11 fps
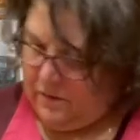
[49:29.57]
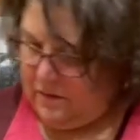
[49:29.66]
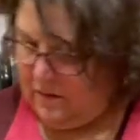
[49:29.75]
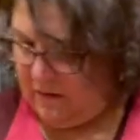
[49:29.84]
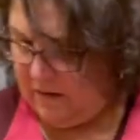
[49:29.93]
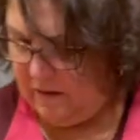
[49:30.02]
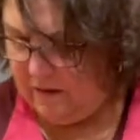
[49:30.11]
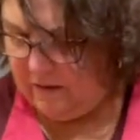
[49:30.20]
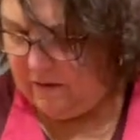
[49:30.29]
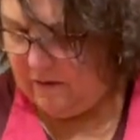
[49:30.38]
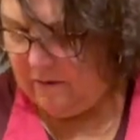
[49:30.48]
And this
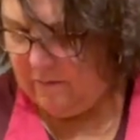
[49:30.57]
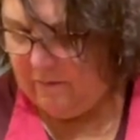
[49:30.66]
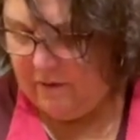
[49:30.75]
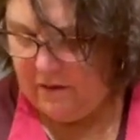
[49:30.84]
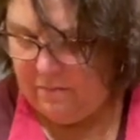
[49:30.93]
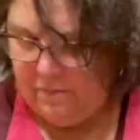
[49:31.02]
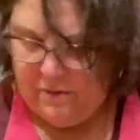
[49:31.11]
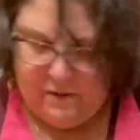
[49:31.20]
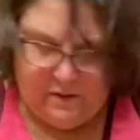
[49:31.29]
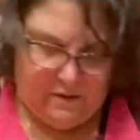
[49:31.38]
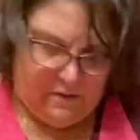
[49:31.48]
time I'm gonna
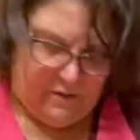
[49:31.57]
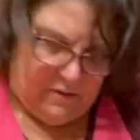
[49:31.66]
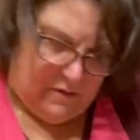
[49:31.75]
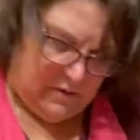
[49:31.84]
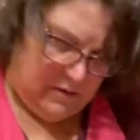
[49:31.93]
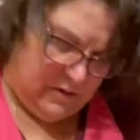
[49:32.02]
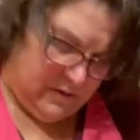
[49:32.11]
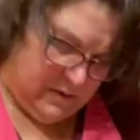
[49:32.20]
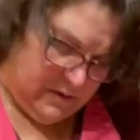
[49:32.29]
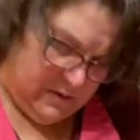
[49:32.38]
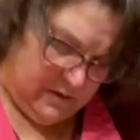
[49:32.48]
put
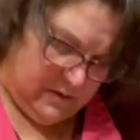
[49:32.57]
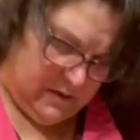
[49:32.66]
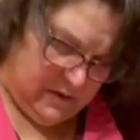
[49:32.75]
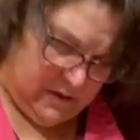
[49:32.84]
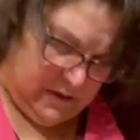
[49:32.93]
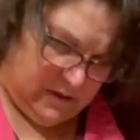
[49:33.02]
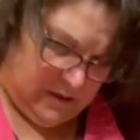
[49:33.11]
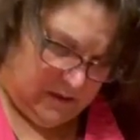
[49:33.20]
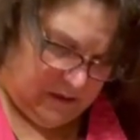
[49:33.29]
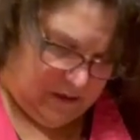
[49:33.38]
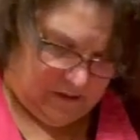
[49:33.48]
this in the
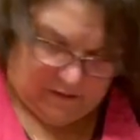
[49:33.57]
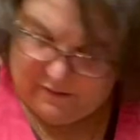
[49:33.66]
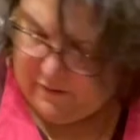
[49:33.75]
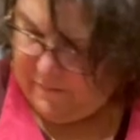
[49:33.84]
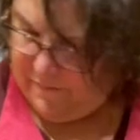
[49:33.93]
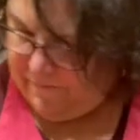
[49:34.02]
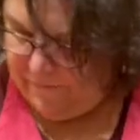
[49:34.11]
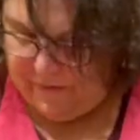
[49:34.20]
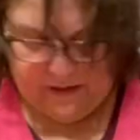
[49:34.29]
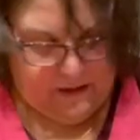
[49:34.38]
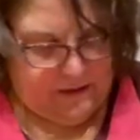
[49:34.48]
center.
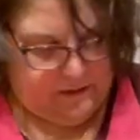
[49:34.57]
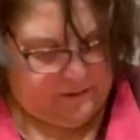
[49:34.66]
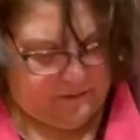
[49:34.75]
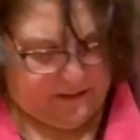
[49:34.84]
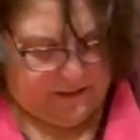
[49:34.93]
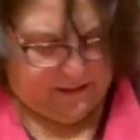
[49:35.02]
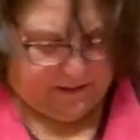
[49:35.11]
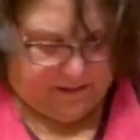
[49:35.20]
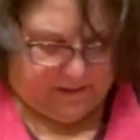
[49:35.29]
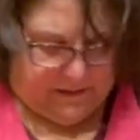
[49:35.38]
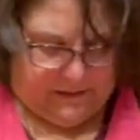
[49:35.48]
So
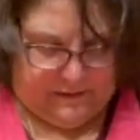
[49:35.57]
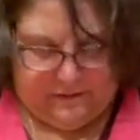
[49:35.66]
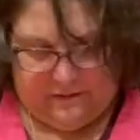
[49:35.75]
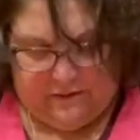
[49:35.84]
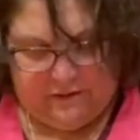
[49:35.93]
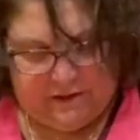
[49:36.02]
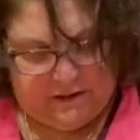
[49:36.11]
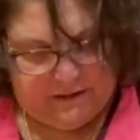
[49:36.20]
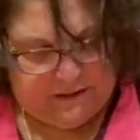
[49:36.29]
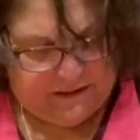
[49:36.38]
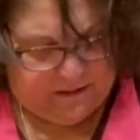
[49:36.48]
these are
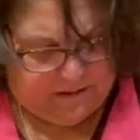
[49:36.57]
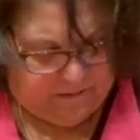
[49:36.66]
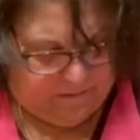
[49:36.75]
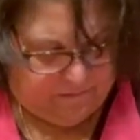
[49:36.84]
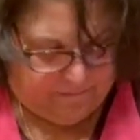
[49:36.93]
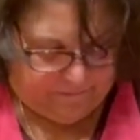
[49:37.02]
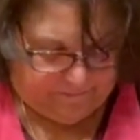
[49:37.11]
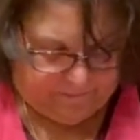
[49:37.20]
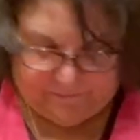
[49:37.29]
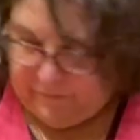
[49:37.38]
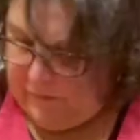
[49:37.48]
just little
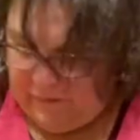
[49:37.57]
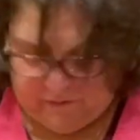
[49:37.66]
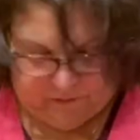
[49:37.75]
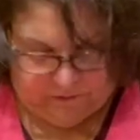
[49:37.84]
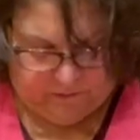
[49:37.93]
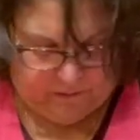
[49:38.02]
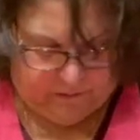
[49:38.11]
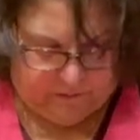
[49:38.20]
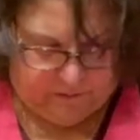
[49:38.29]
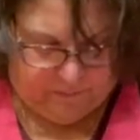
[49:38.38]
circles of